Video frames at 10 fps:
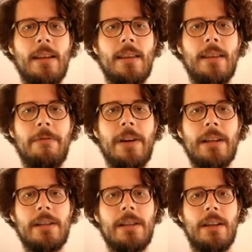the
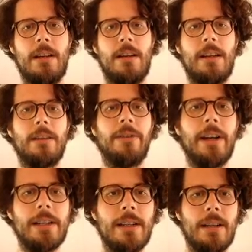function
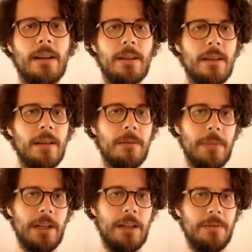declaration,
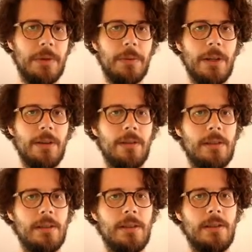because we
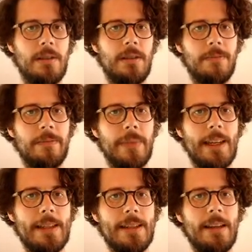want,
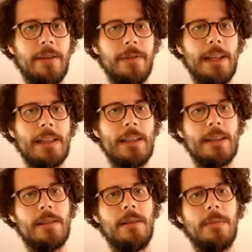instead of getting the
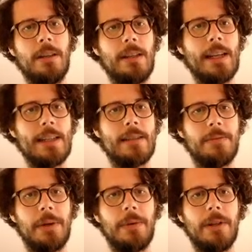symbol text,
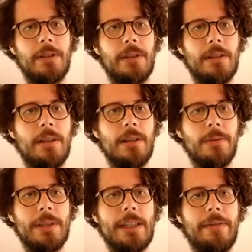we want
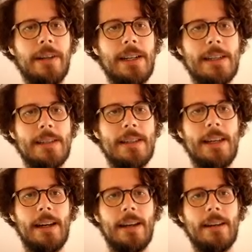whatever is
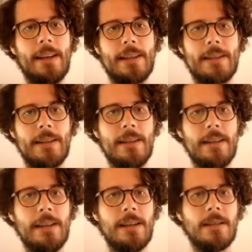in text.
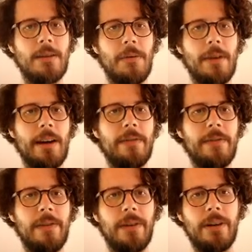So
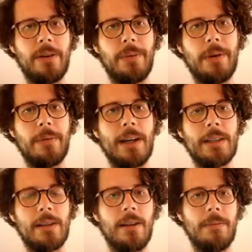therefore we write a
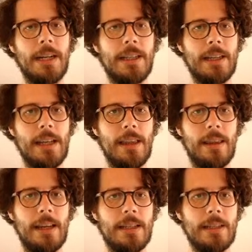comma, and
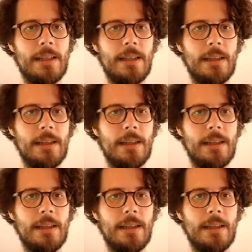that